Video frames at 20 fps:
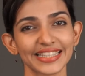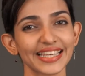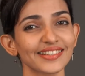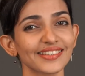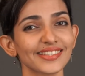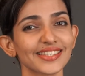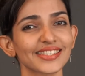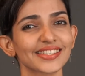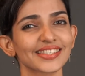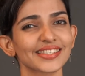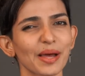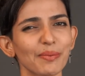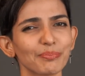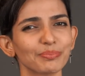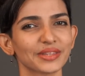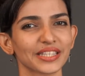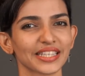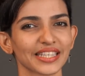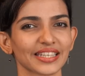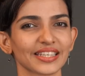there is
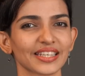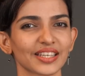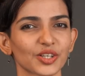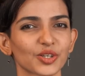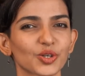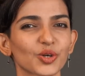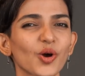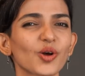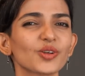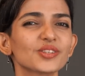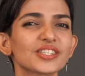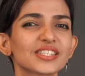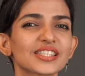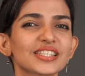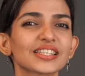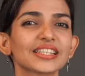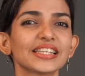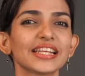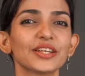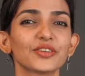something
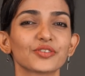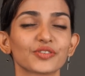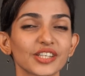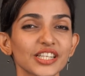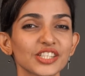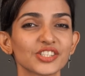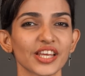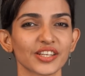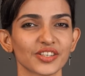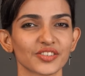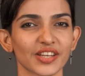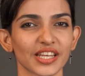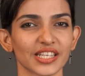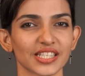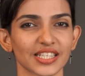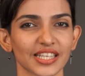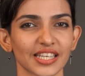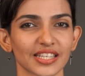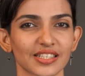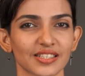constantly
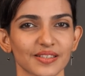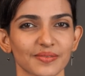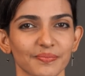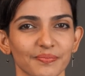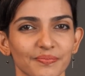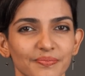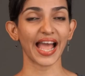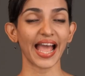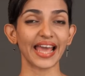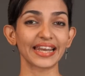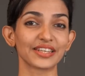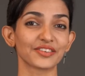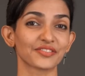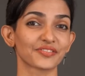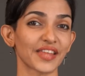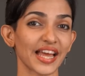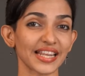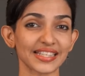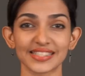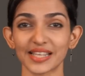regenerating it. And
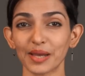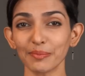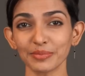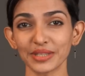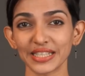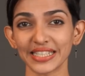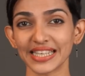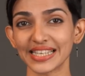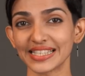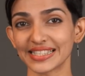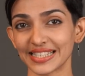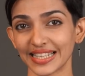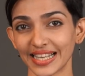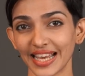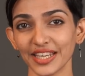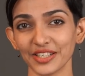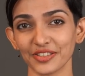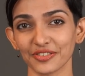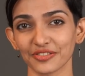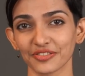if that something is
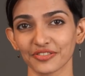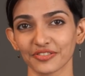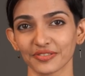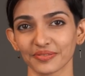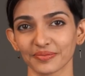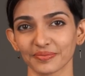life,